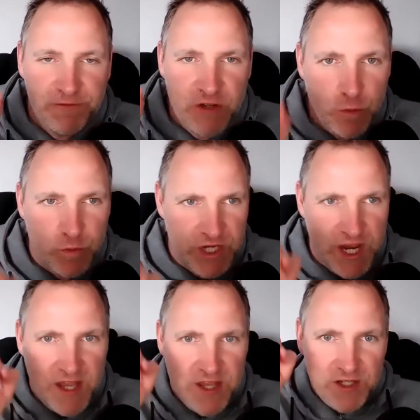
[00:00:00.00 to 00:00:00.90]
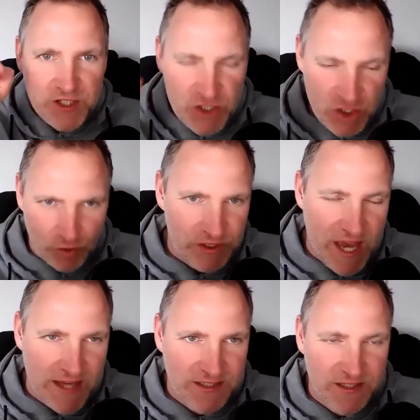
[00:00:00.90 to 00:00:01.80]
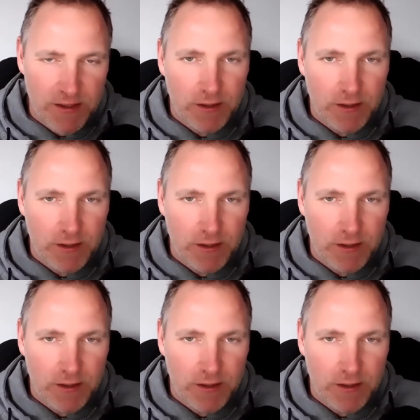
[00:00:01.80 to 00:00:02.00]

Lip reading: future success.